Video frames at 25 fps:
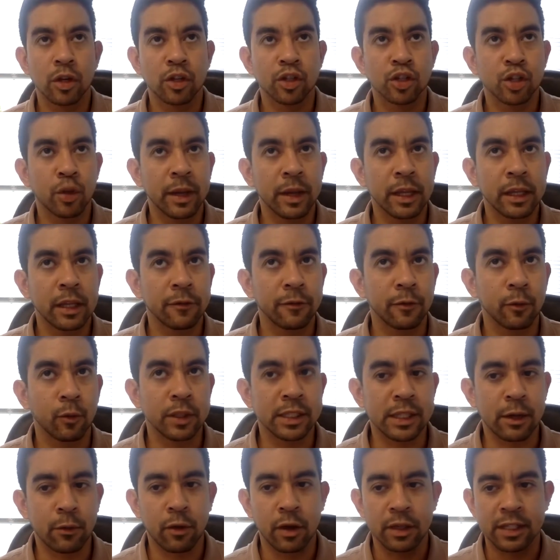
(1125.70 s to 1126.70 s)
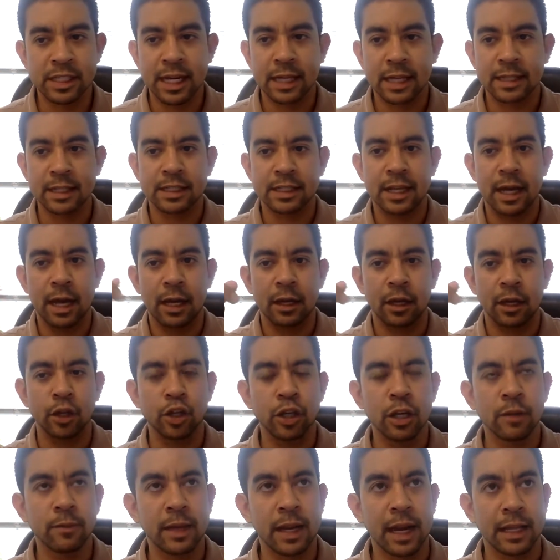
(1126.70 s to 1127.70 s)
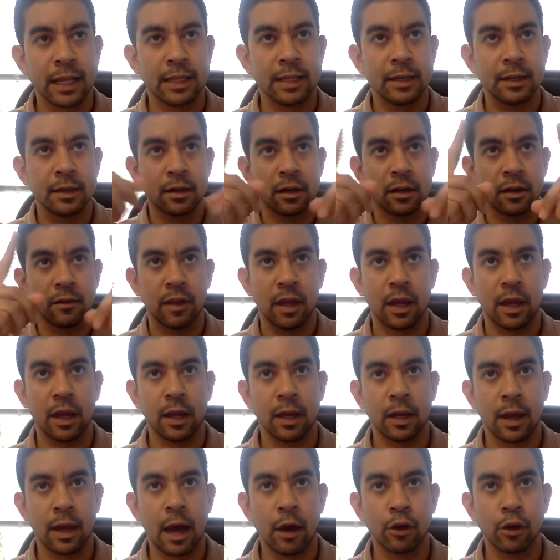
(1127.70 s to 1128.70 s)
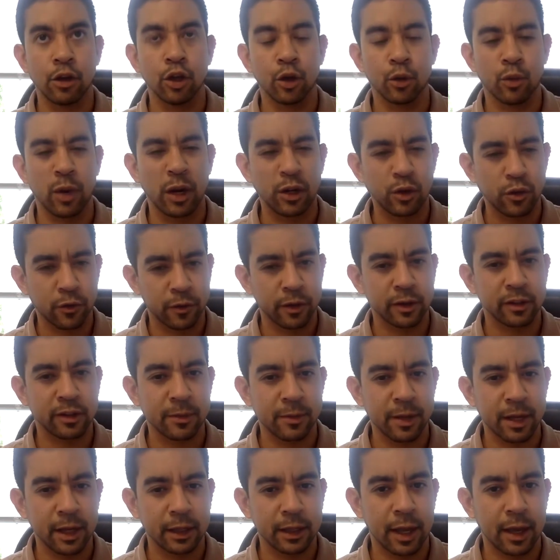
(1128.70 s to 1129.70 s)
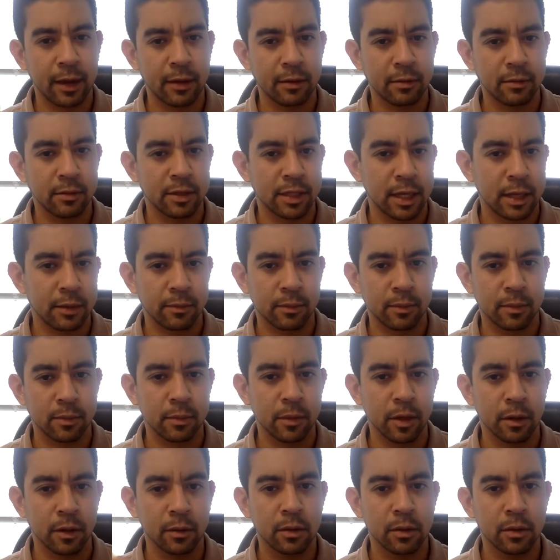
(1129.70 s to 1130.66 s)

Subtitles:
there's so many different ones that run side to side. Can you give me an idea of like how you could retrofit something like that? Is that,